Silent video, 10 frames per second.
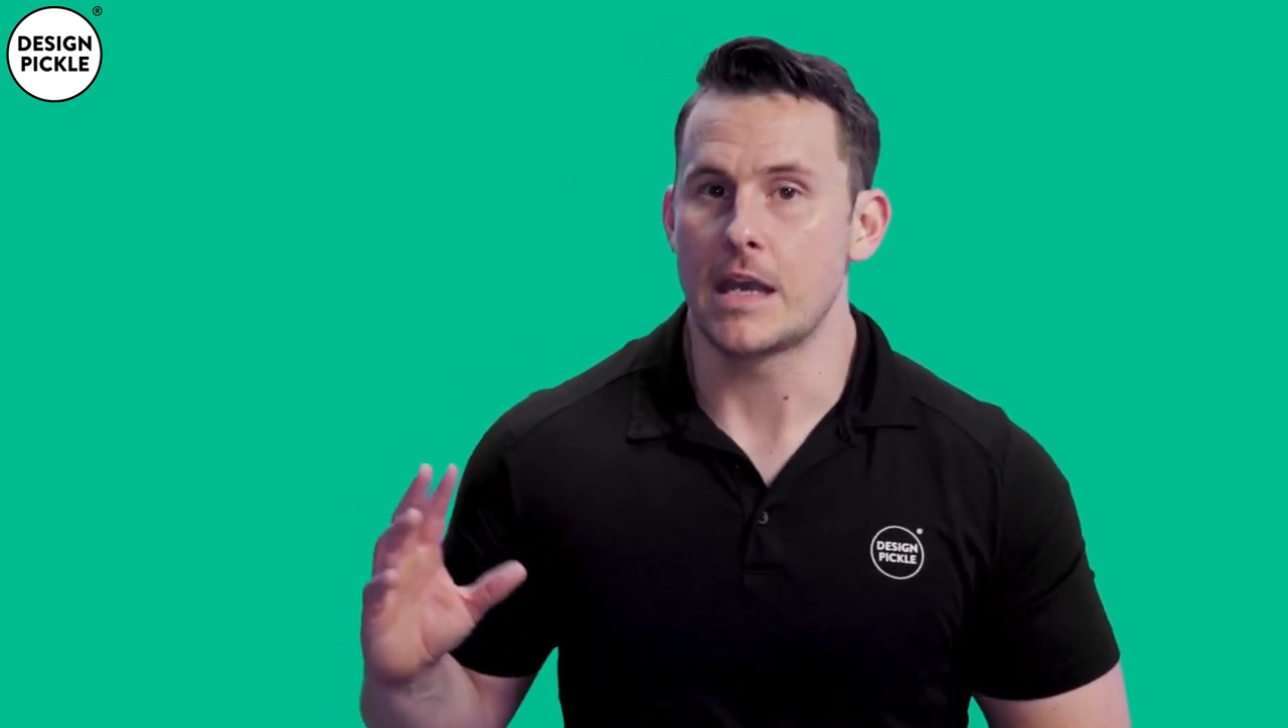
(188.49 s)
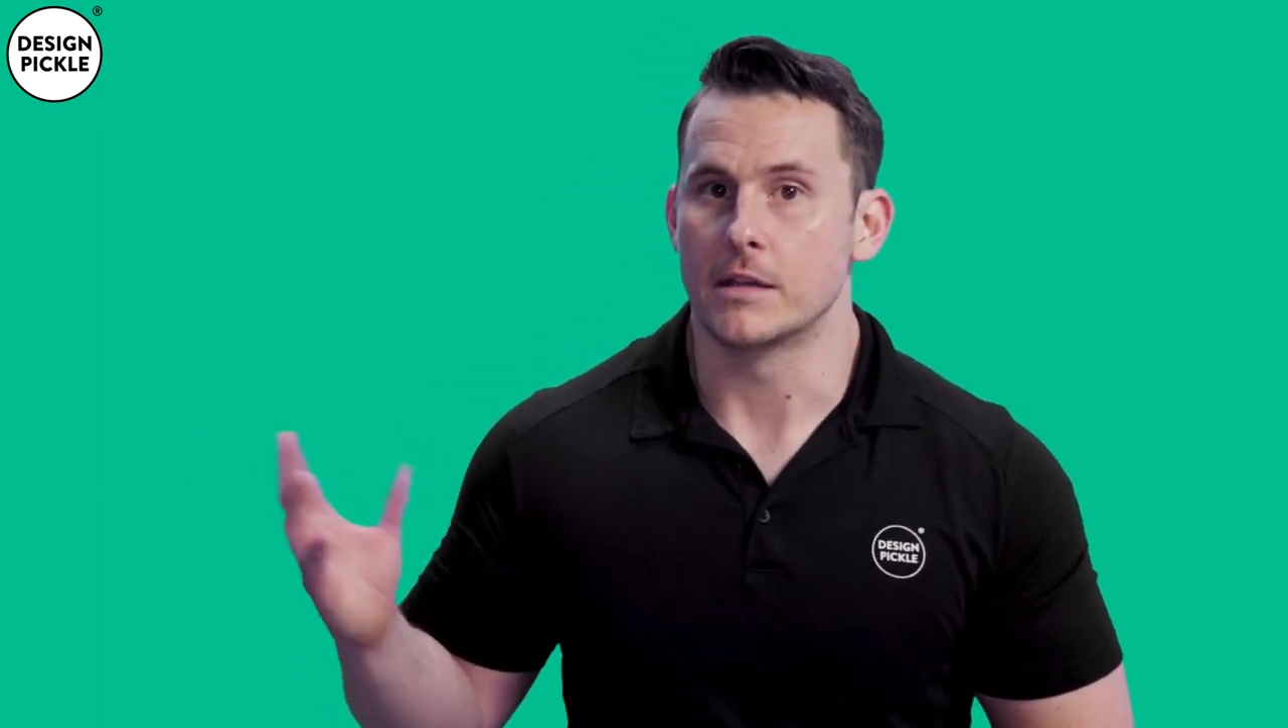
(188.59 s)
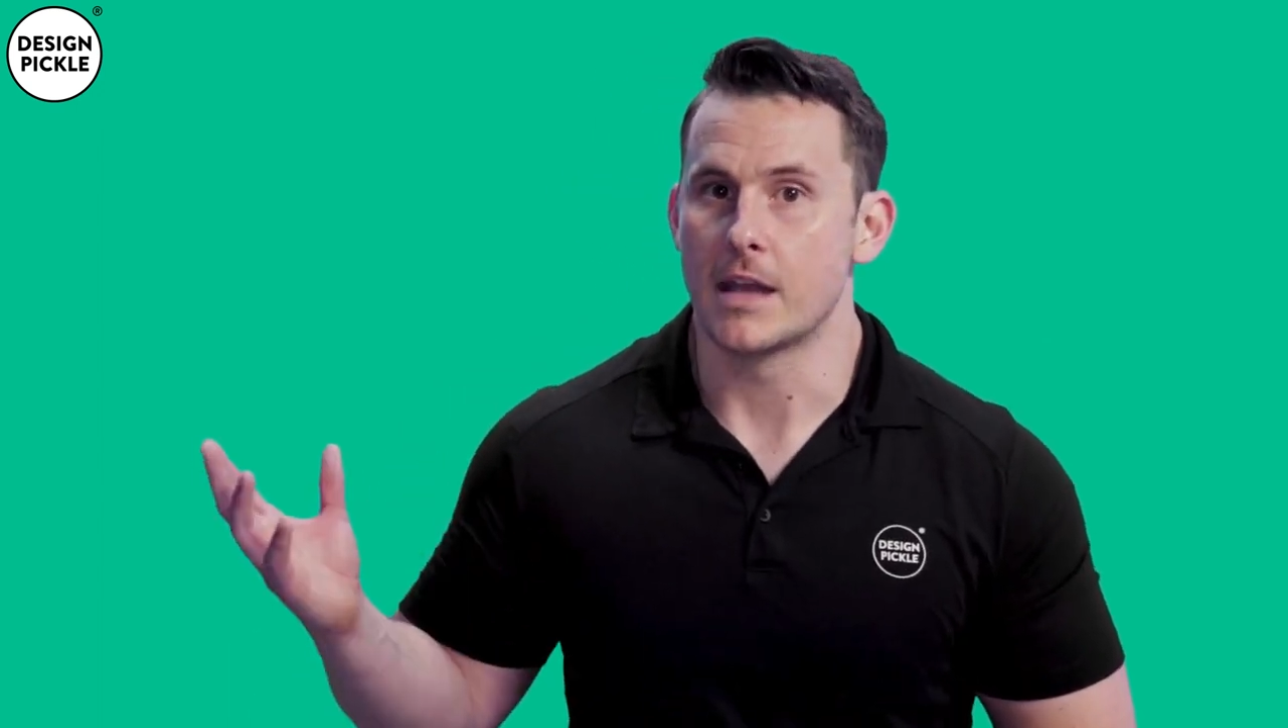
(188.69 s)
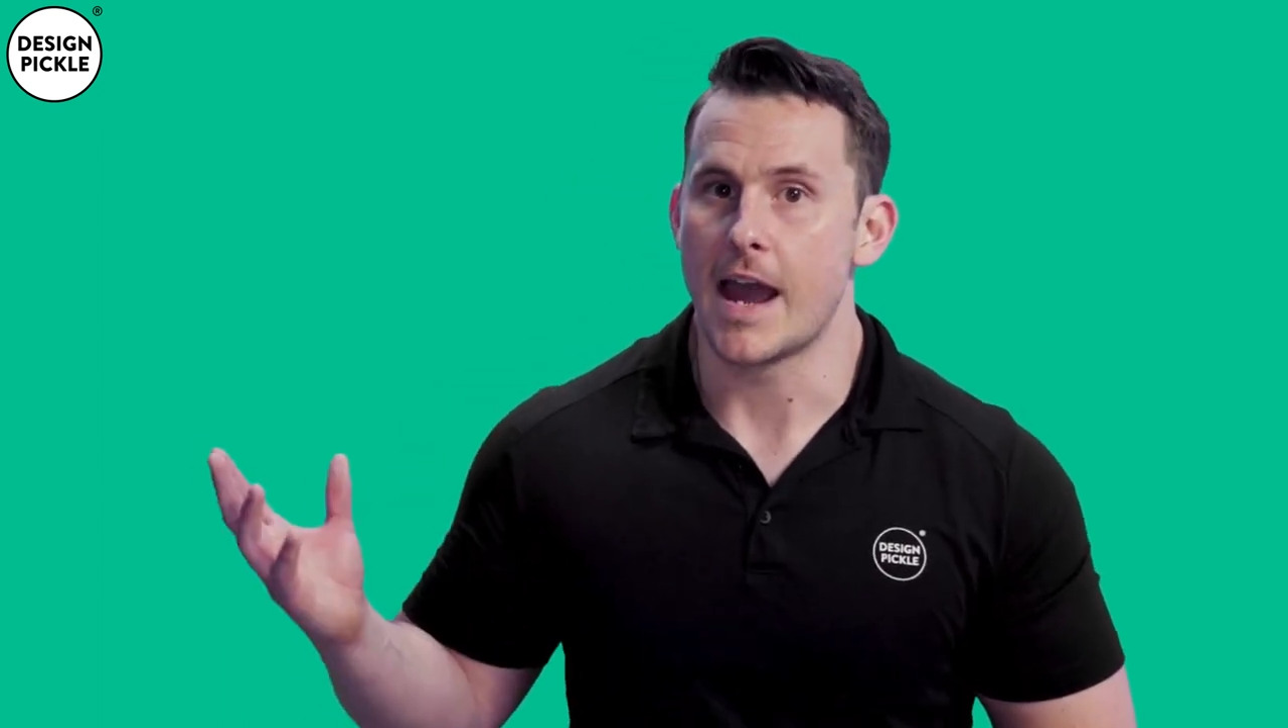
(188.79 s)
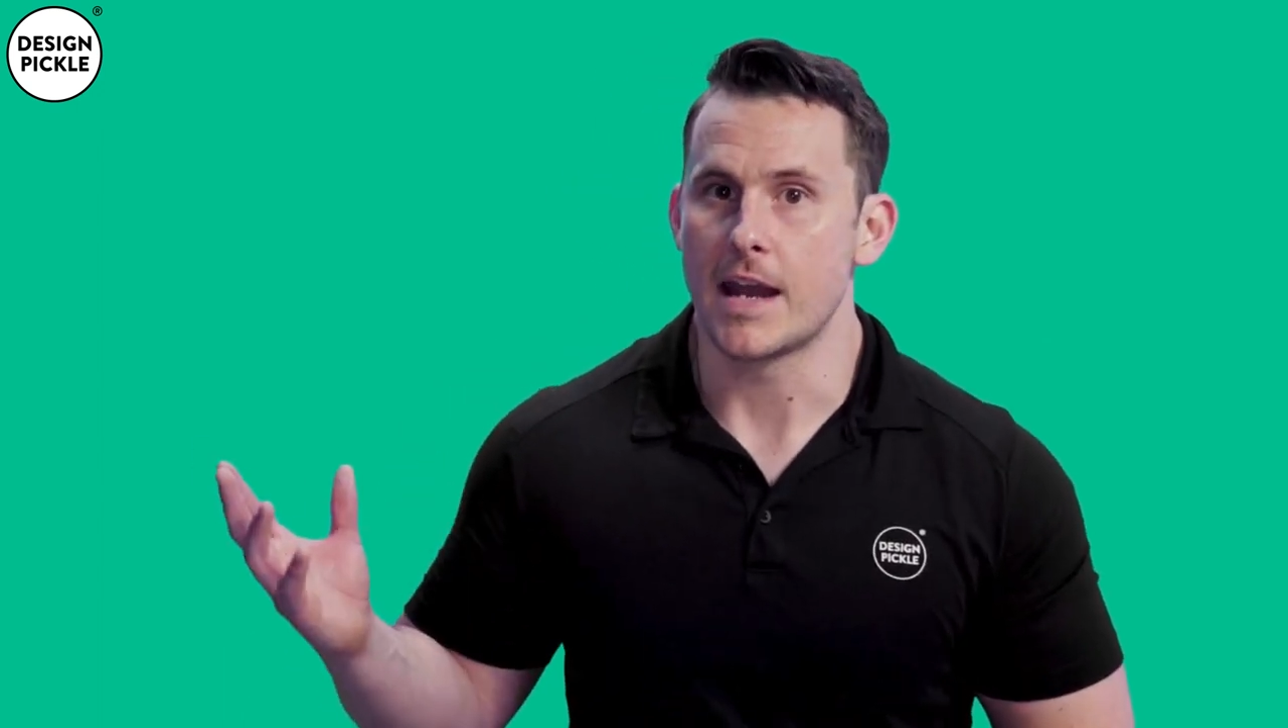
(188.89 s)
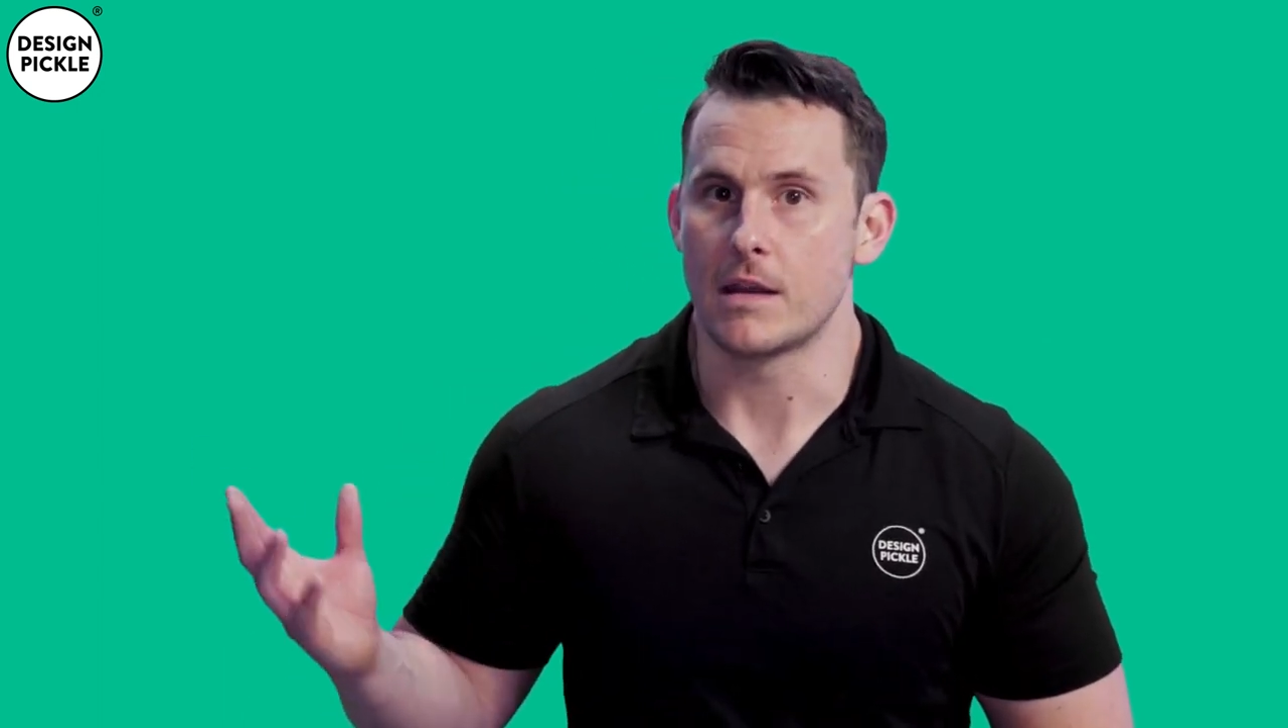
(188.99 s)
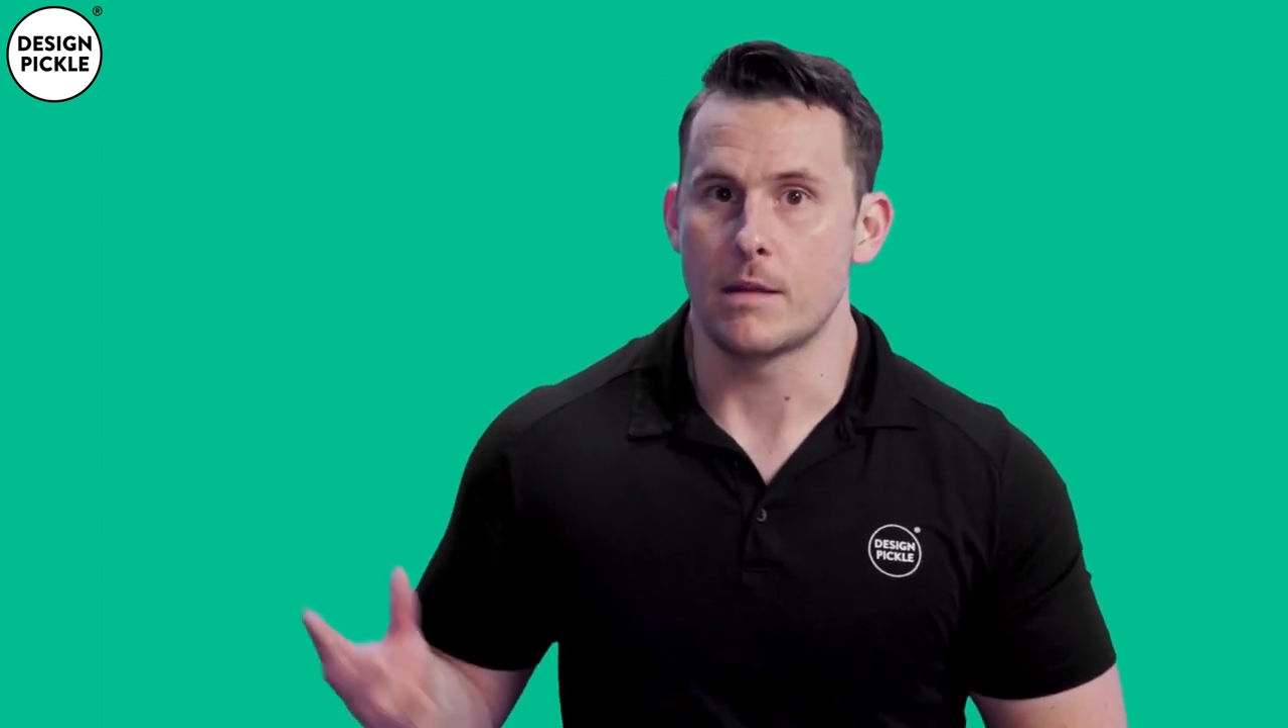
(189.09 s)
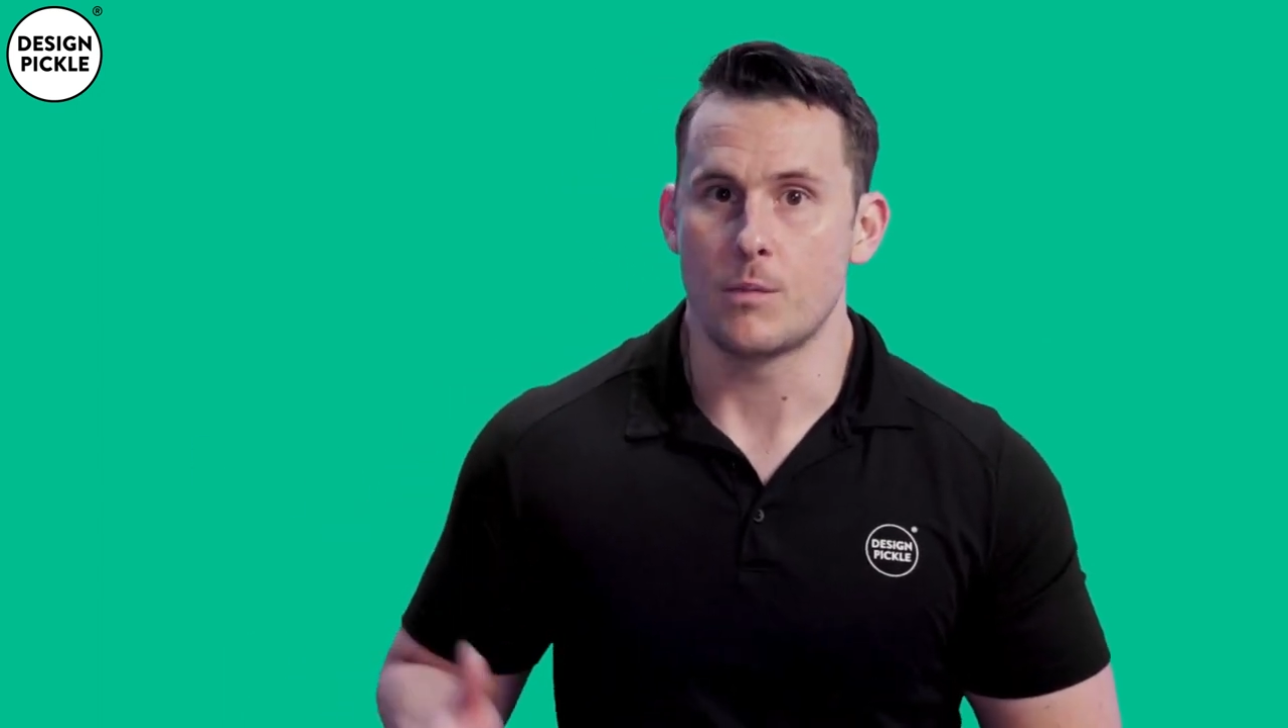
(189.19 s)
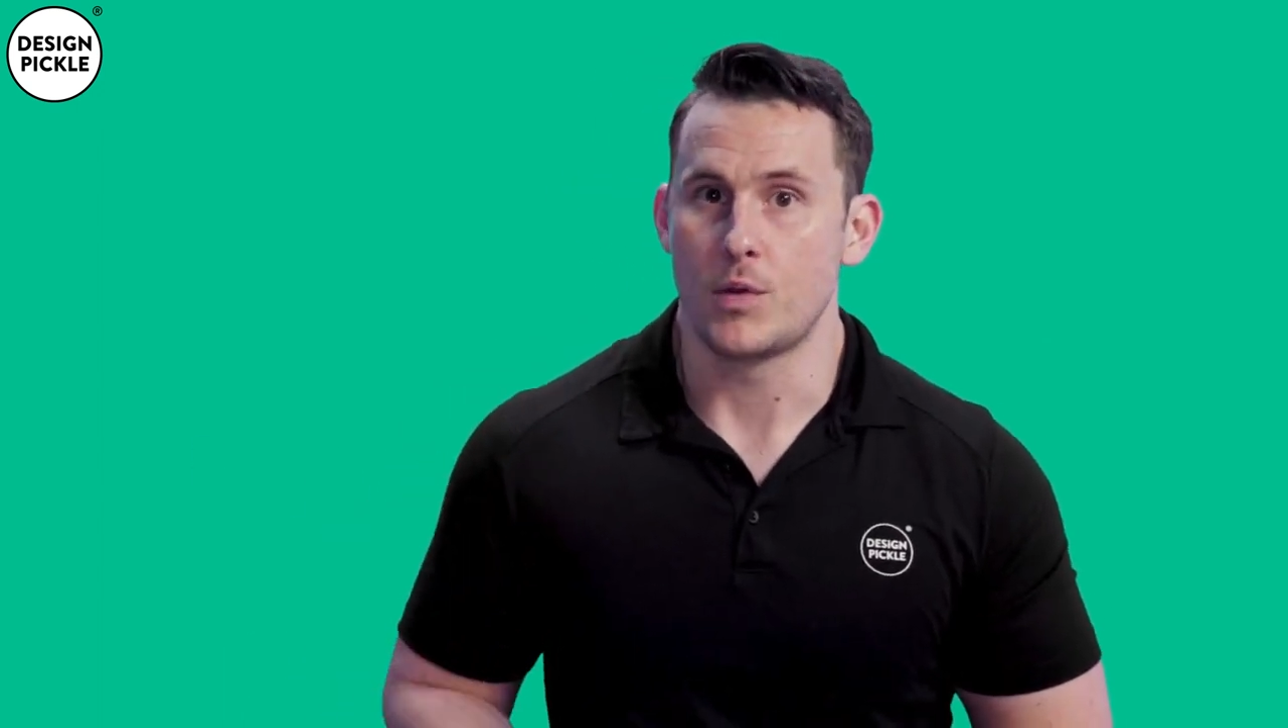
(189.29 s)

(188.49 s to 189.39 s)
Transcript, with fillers: online,